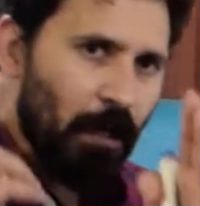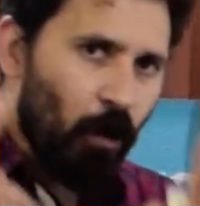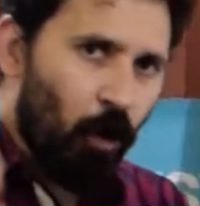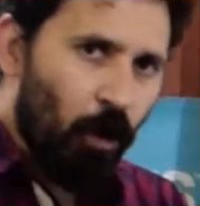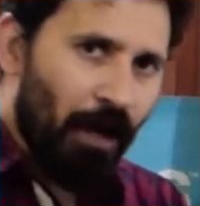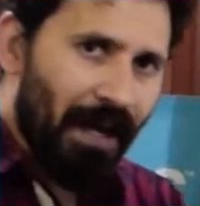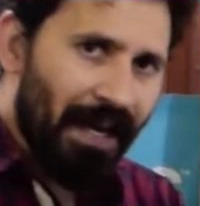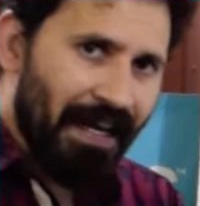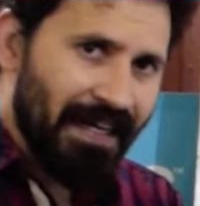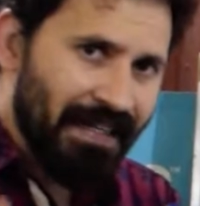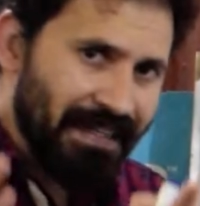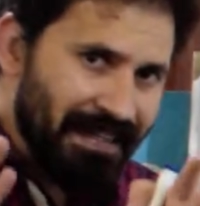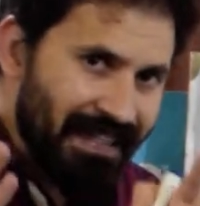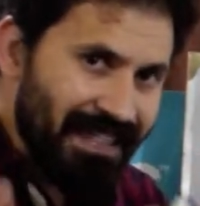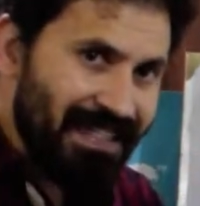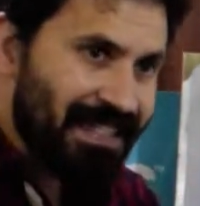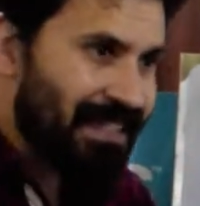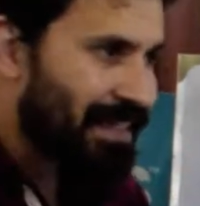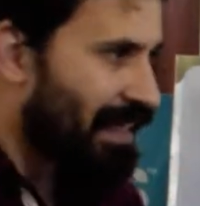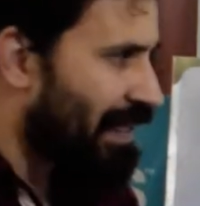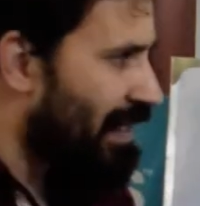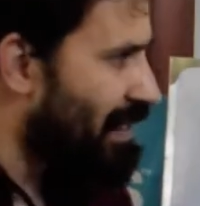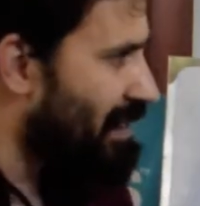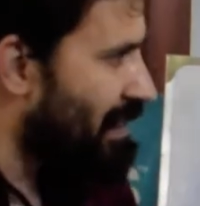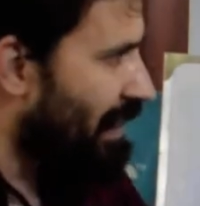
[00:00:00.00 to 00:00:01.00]
in this
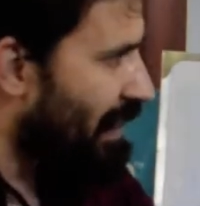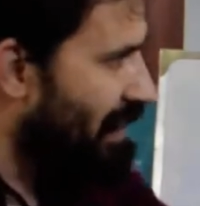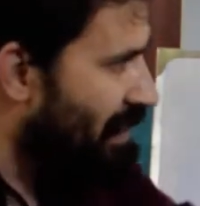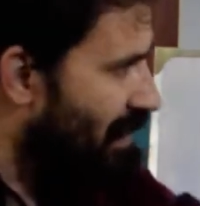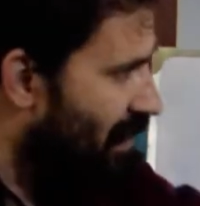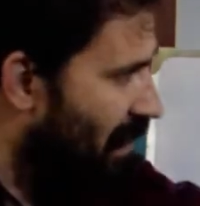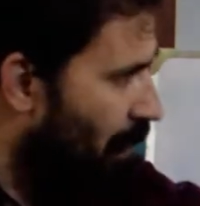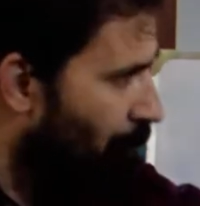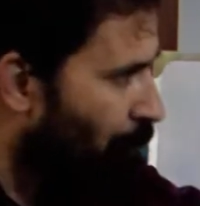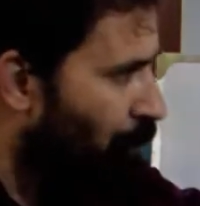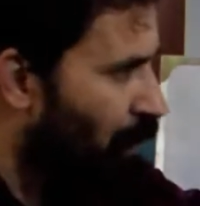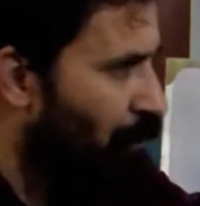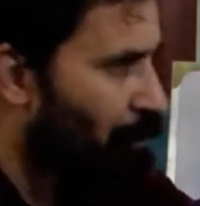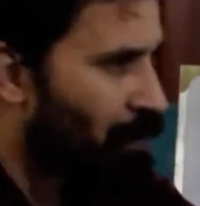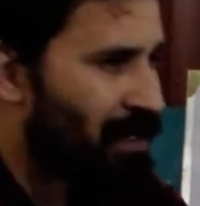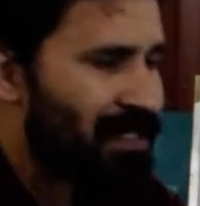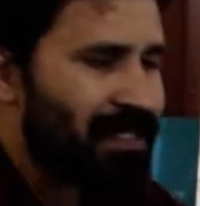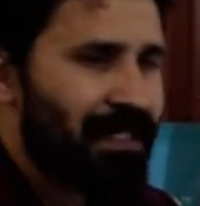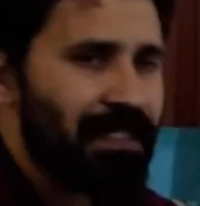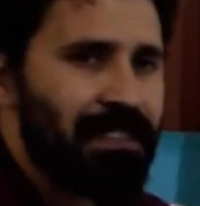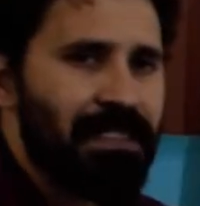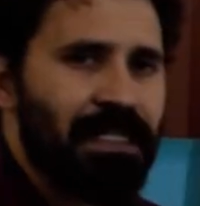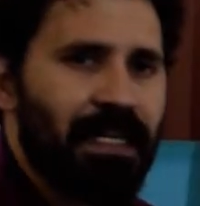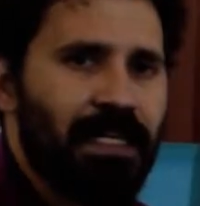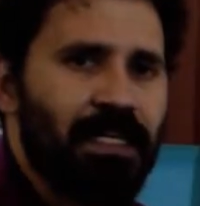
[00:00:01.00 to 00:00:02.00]
case, in simple
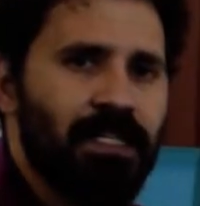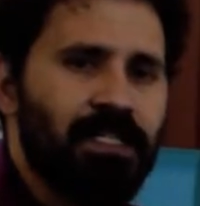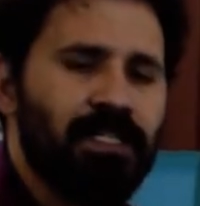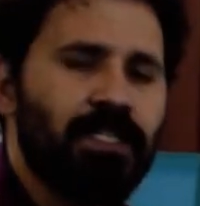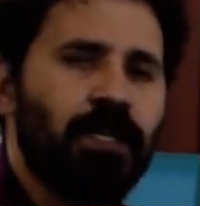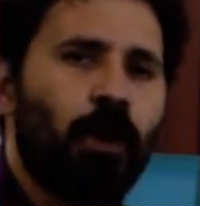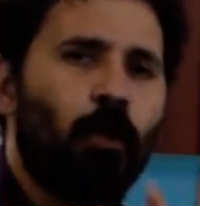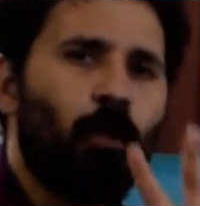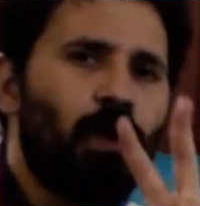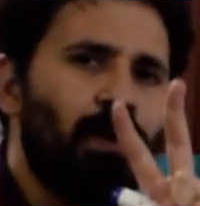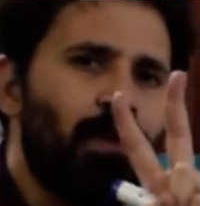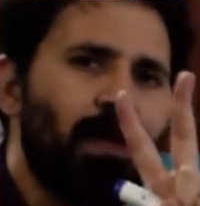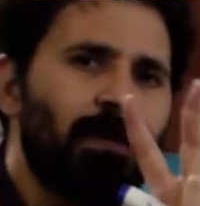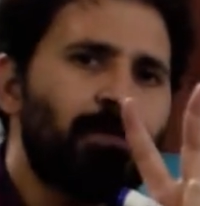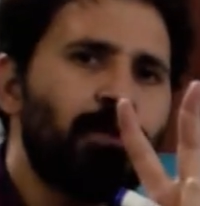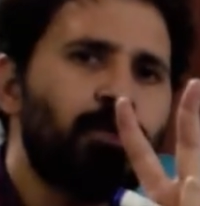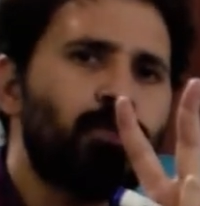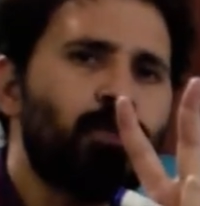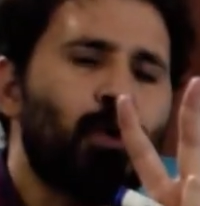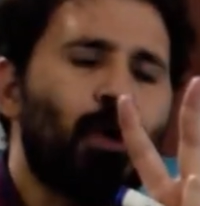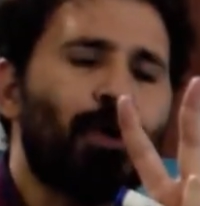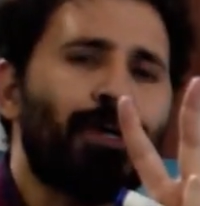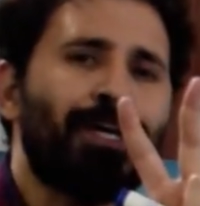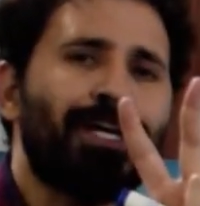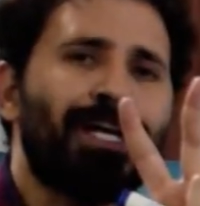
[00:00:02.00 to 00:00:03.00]
present tense, we will be
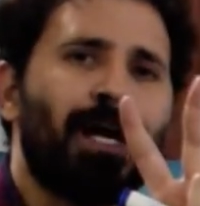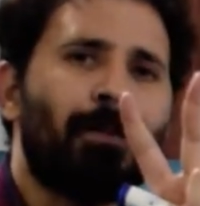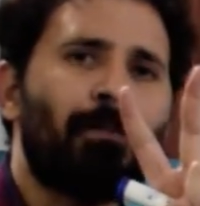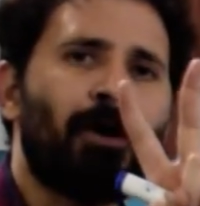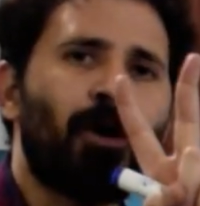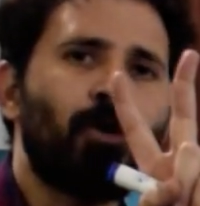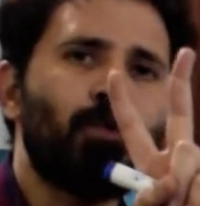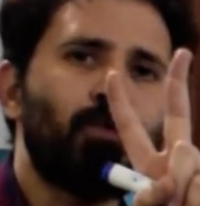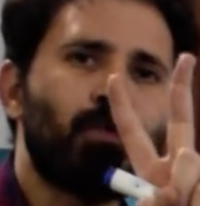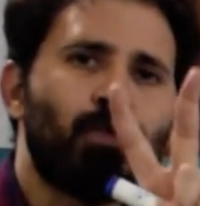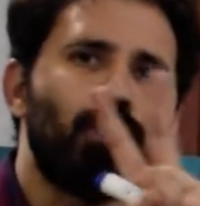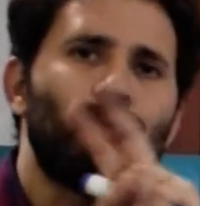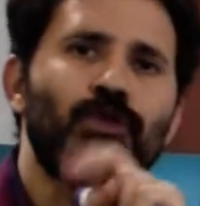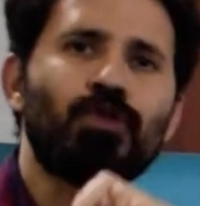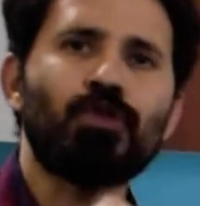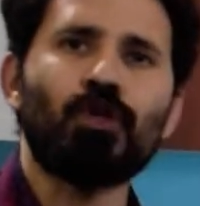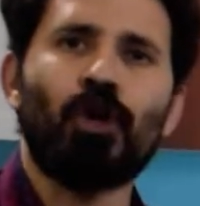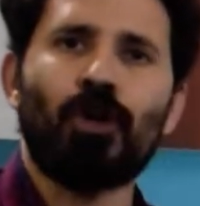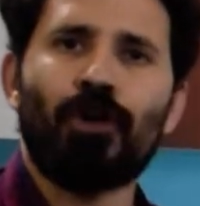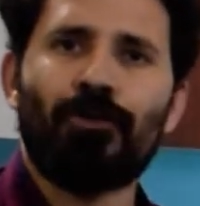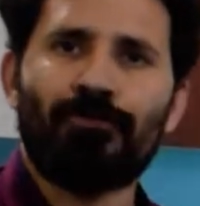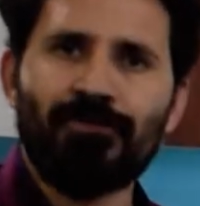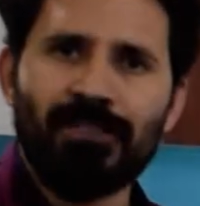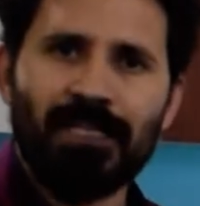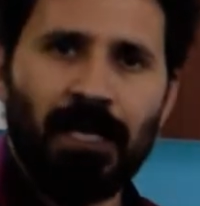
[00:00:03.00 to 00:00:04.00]
talking about two
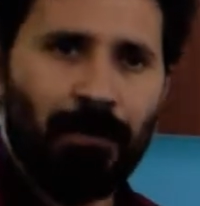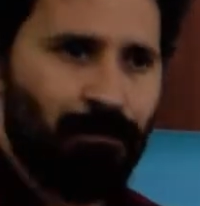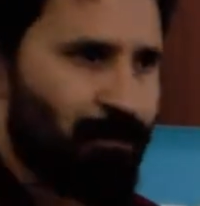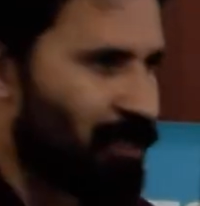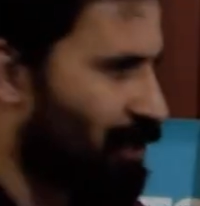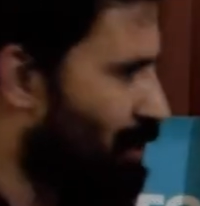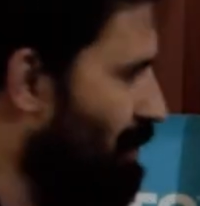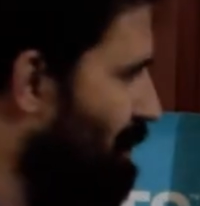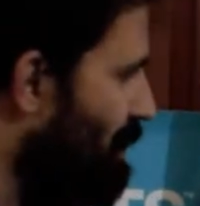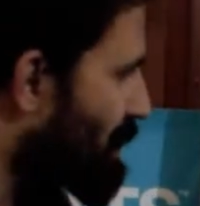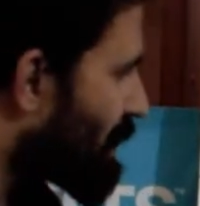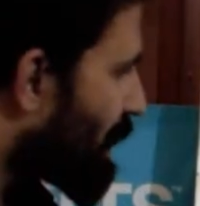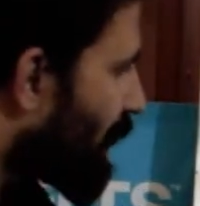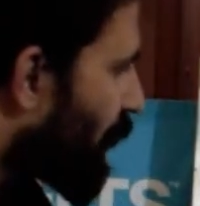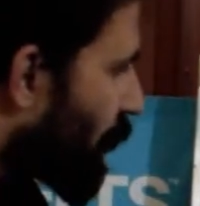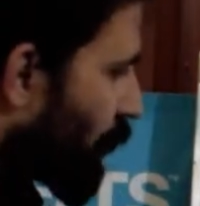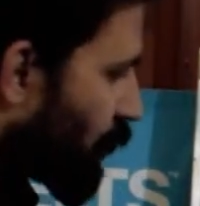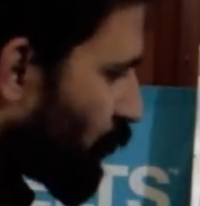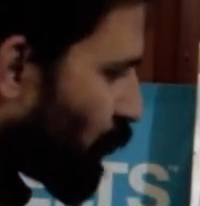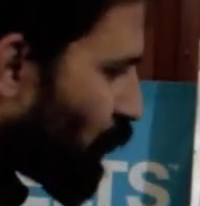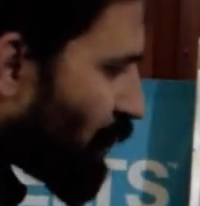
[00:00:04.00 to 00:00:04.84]
sort of subjects. Your